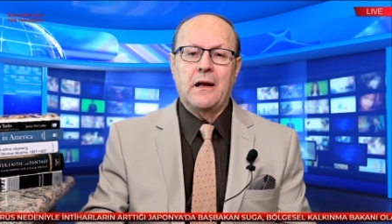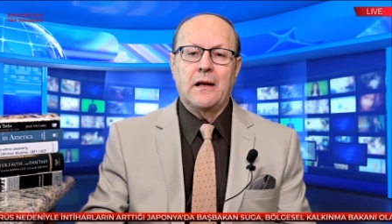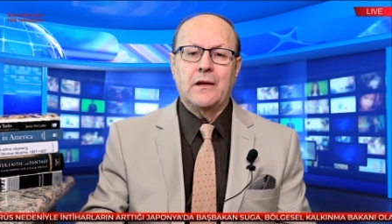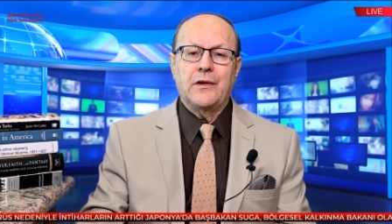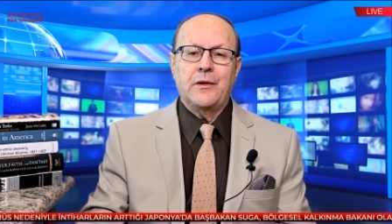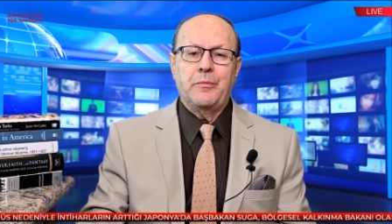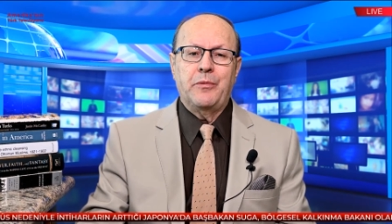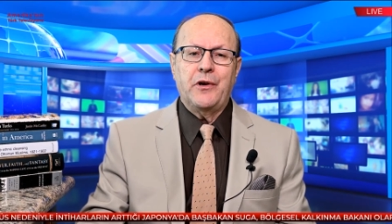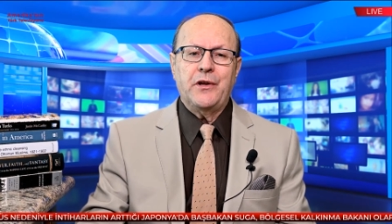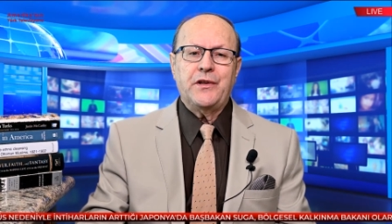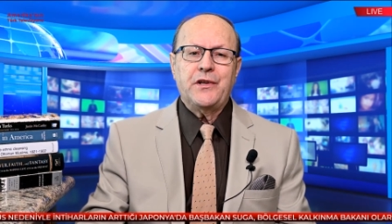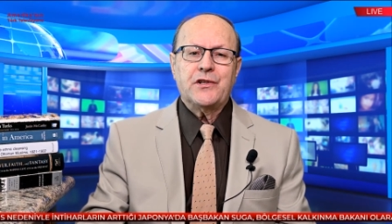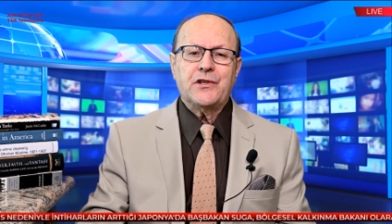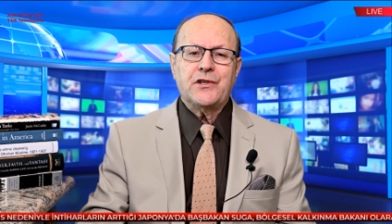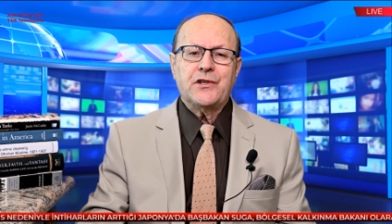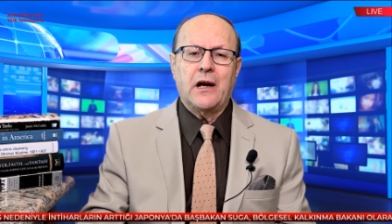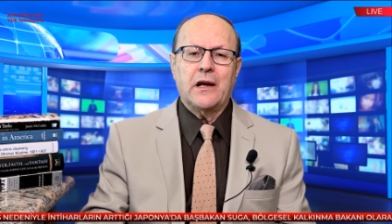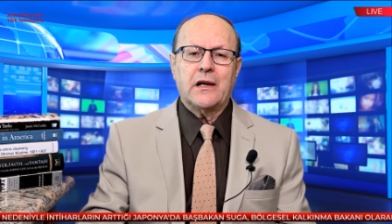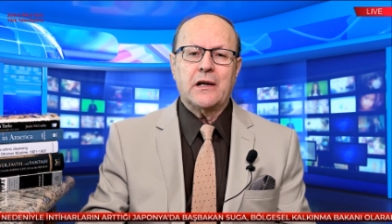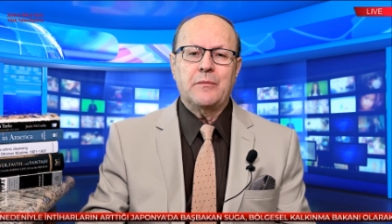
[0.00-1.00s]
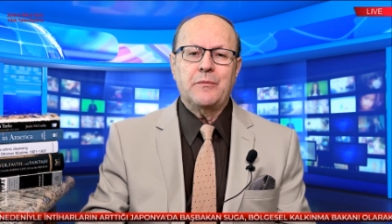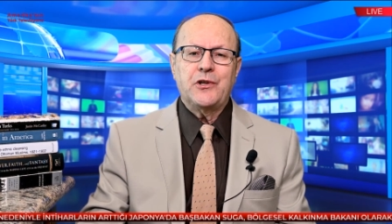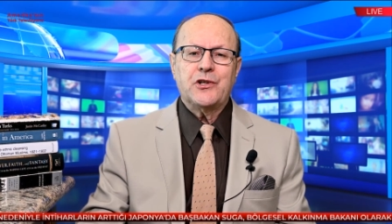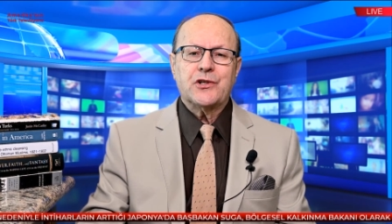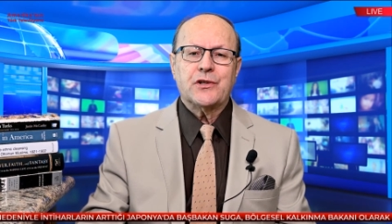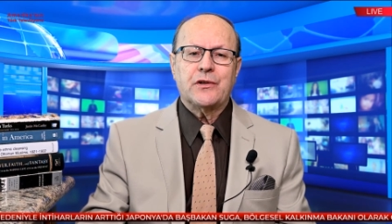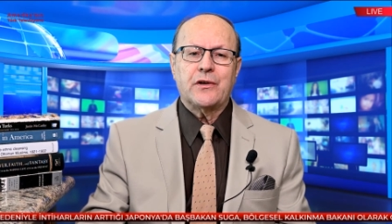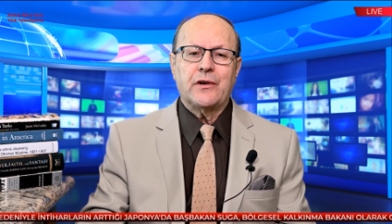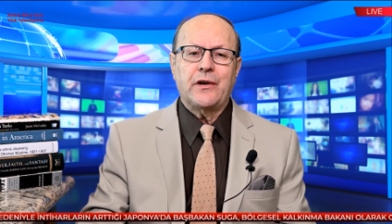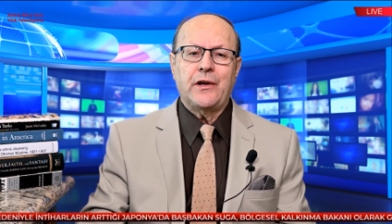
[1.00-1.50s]
The British High
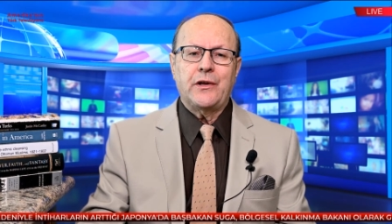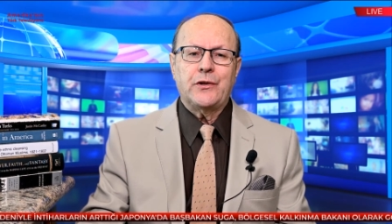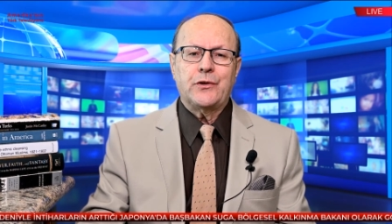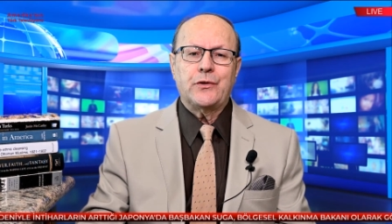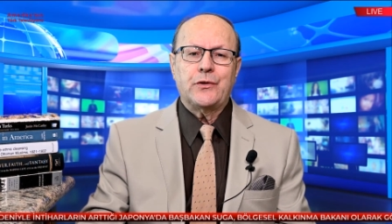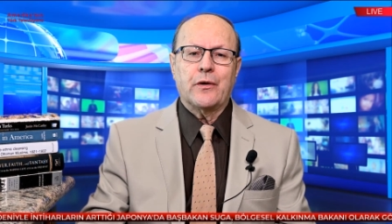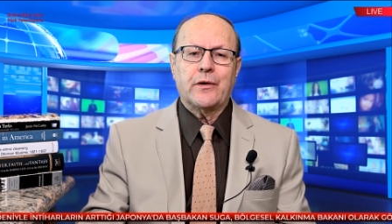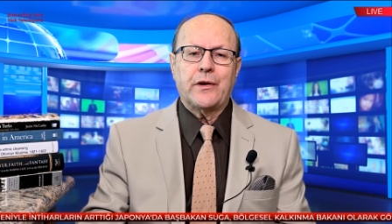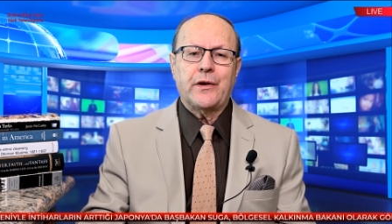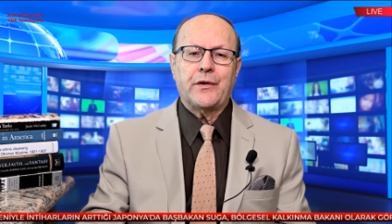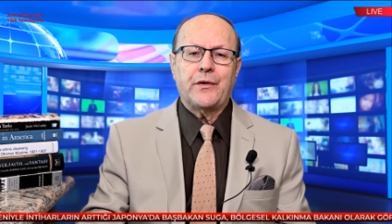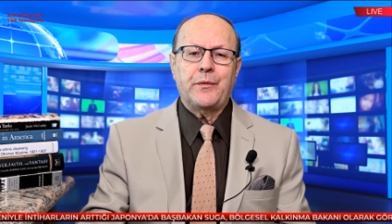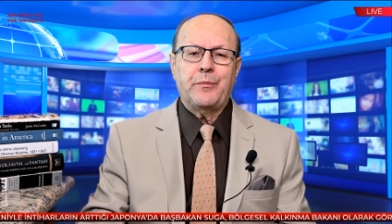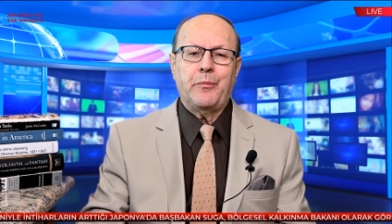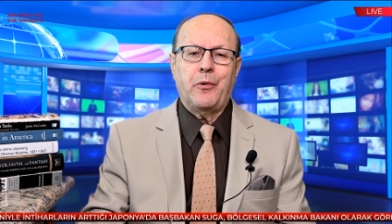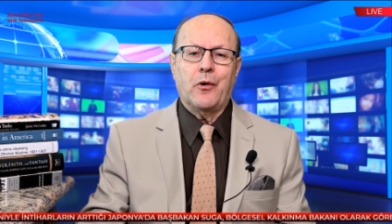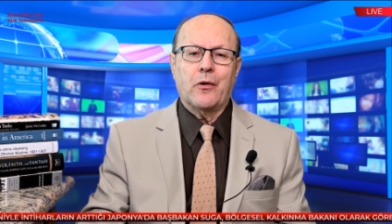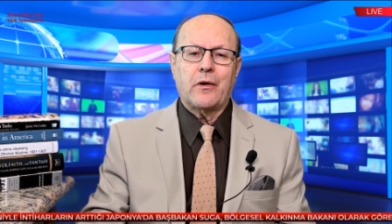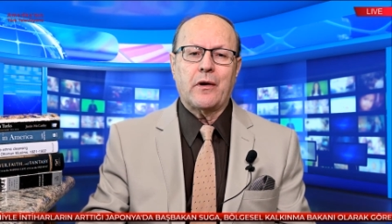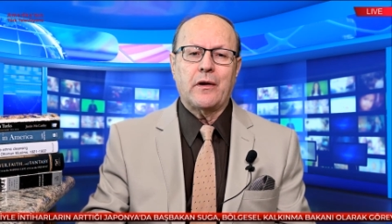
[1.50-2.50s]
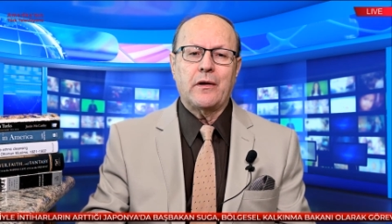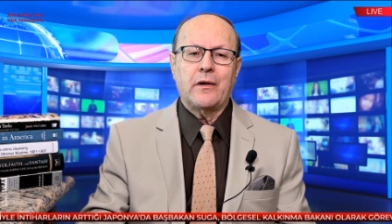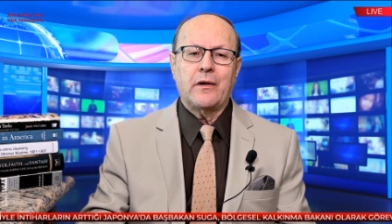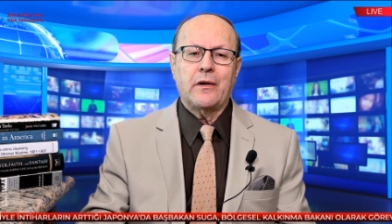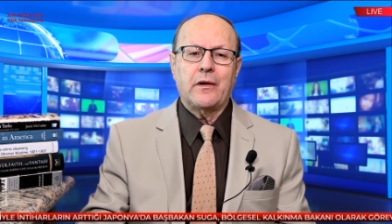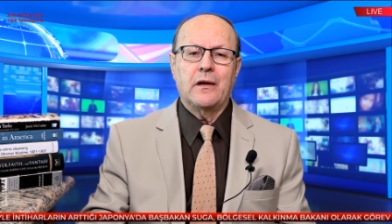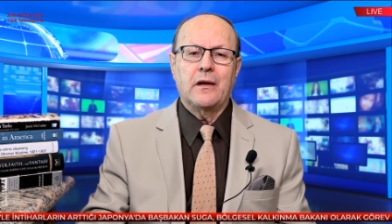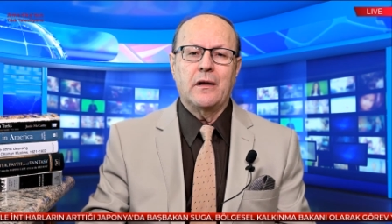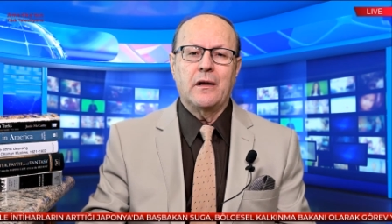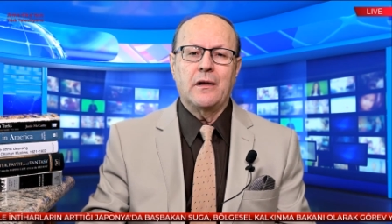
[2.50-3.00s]
Commissioner in Turkey reported
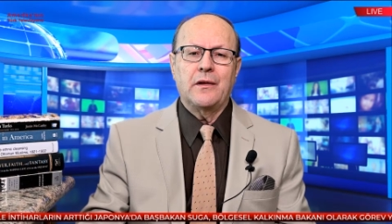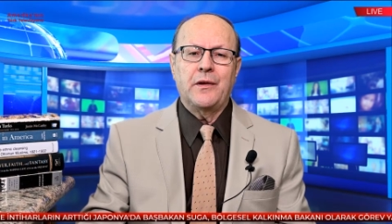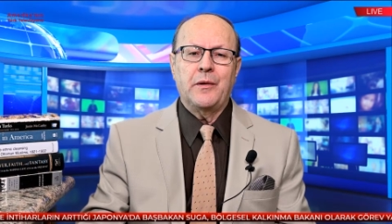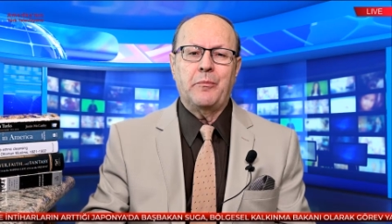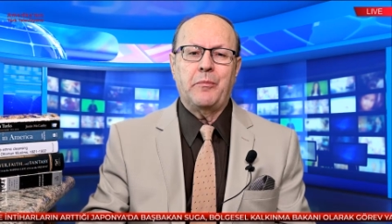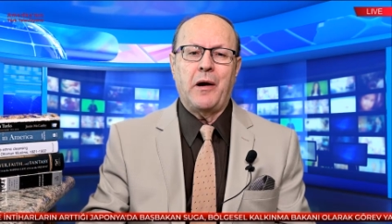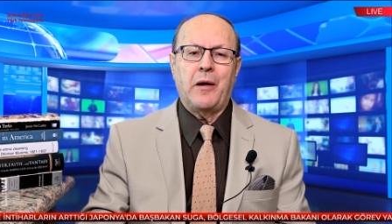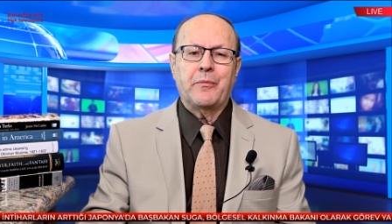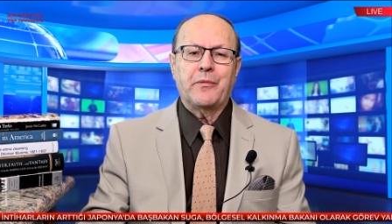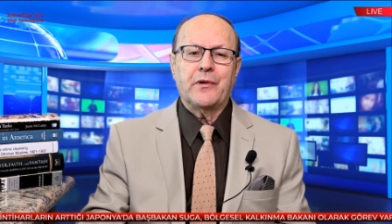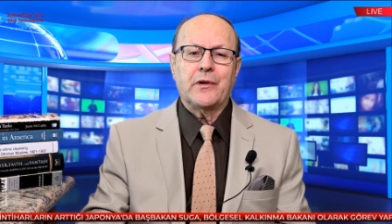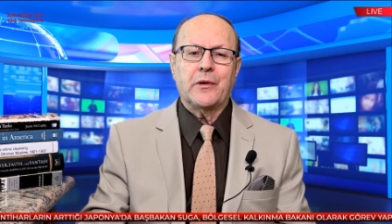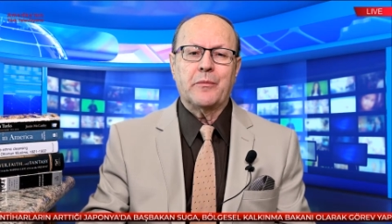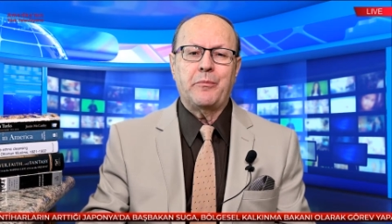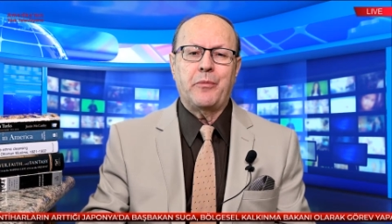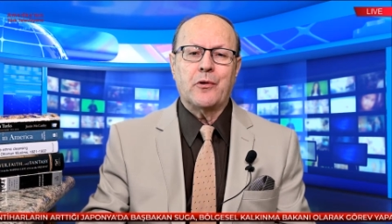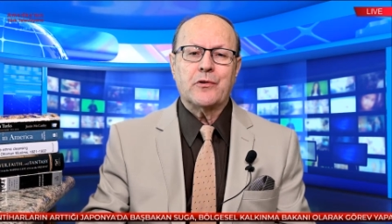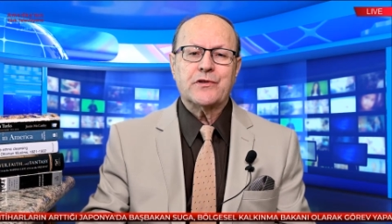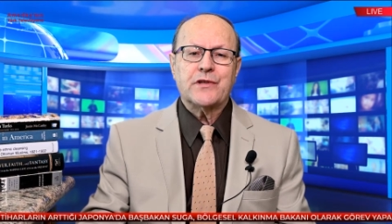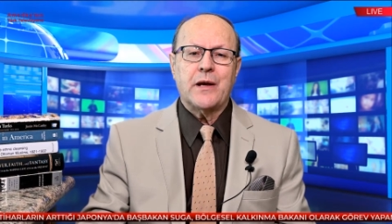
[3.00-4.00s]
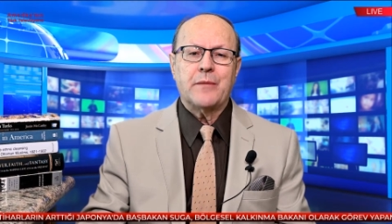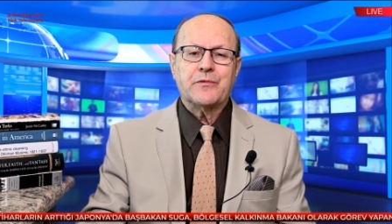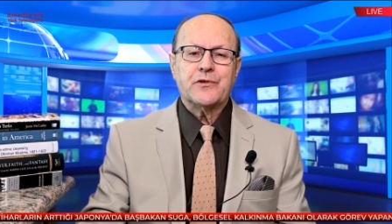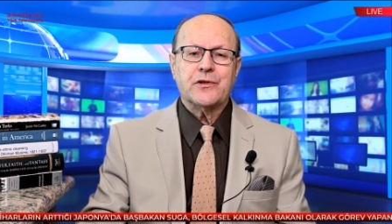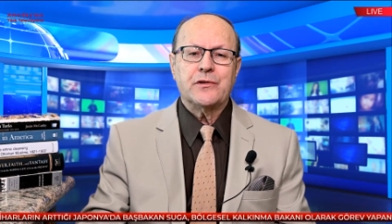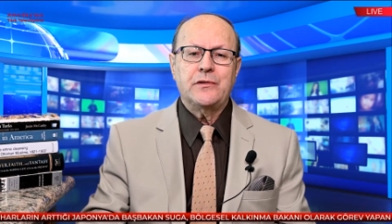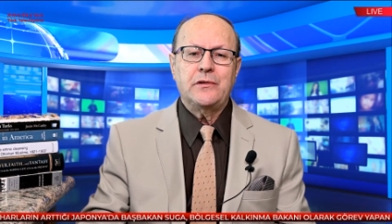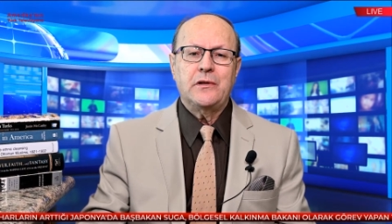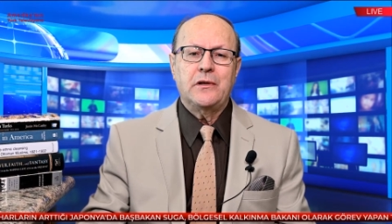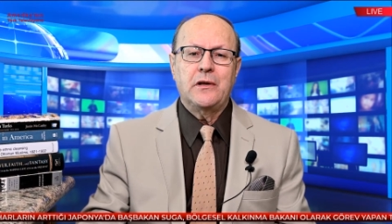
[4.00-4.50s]
the popular
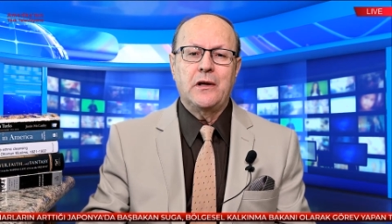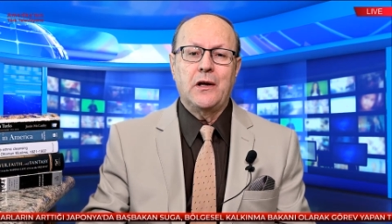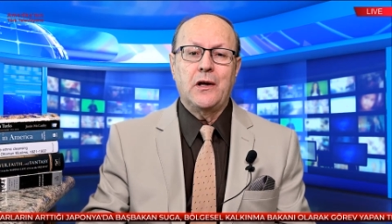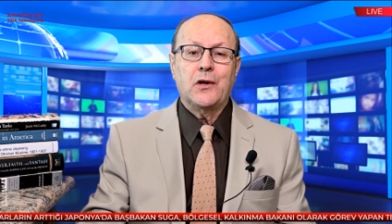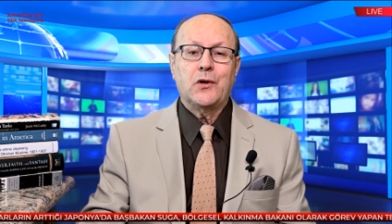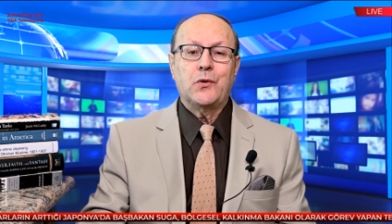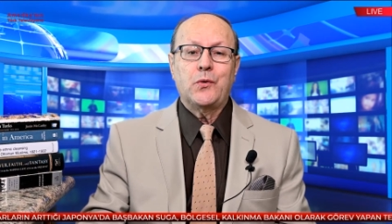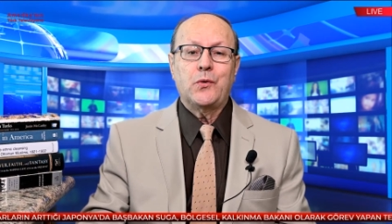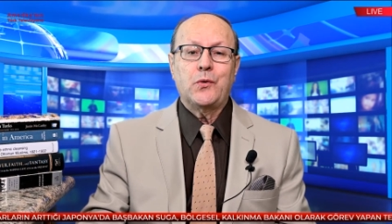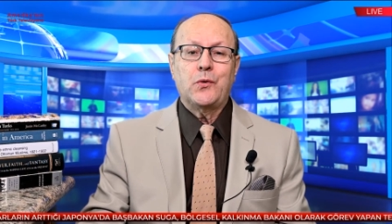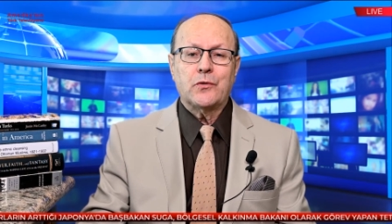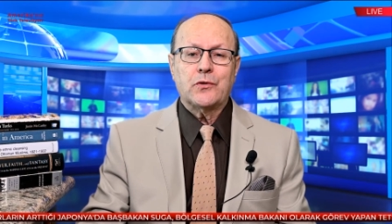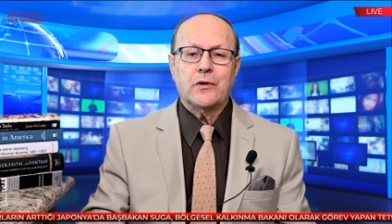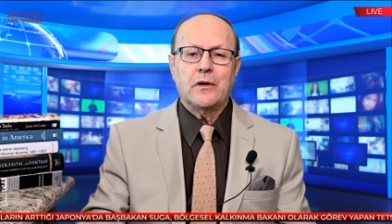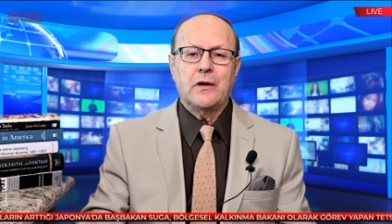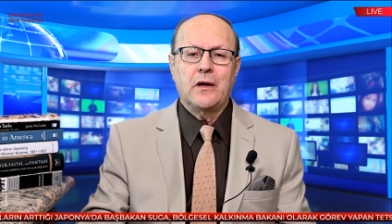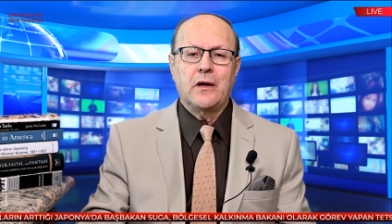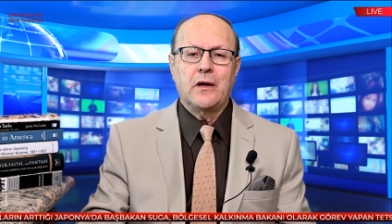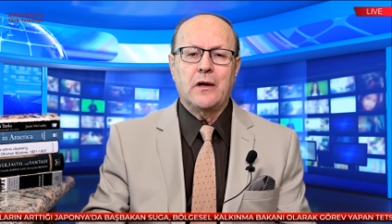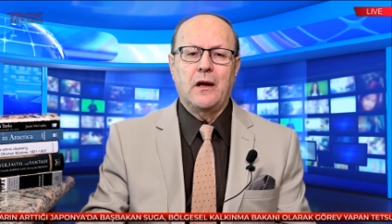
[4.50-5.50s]
perception, quote,